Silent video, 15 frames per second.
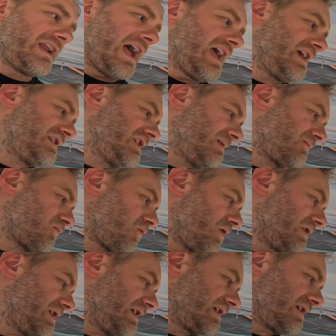I end up
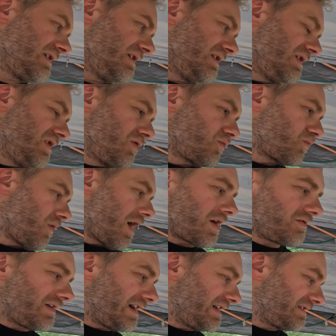running
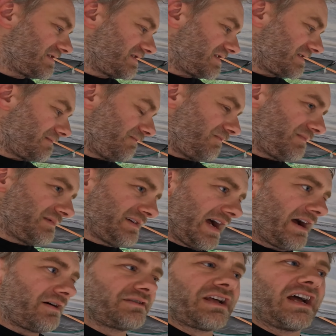rock lights,
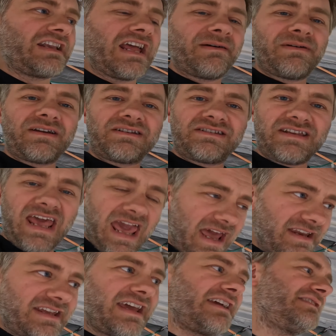dial dynamics,
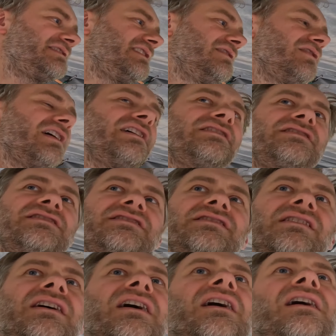and KC
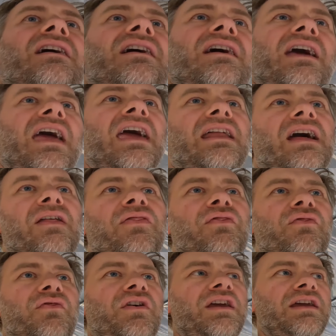lights, and I
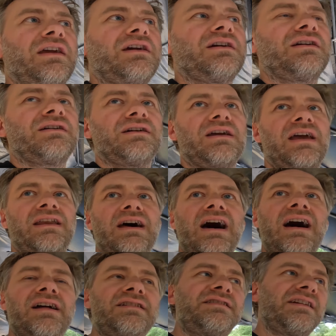think in
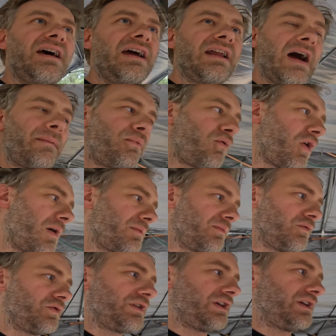hindsight I
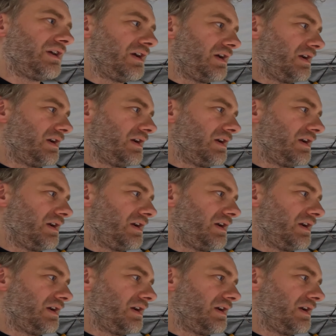probably